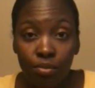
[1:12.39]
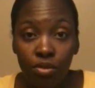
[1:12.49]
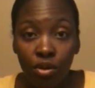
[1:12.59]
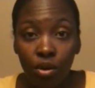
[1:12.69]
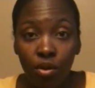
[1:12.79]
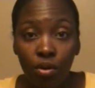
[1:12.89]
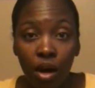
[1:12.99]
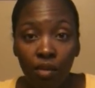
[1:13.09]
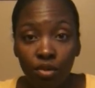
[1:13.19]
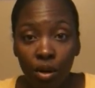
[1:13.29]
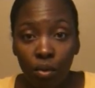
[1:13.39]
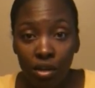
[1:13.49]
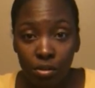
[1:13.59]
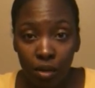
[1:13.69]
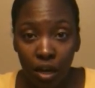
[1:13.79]
So after I
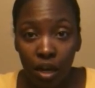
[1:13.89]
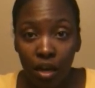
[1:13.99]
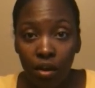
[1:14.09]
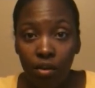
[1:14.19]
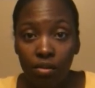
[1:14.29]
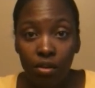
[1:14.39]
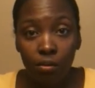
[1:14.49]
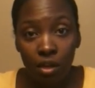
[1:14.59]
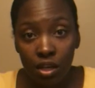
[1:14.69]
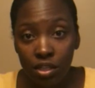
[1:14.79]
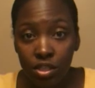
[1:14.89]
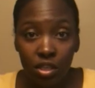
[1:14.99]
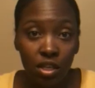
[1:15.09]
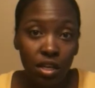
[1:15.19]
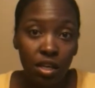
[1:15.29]
wash my hair and deep
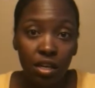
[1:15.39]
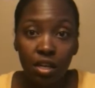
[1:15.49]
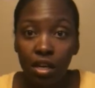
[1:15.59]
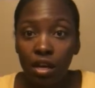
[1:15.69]
condition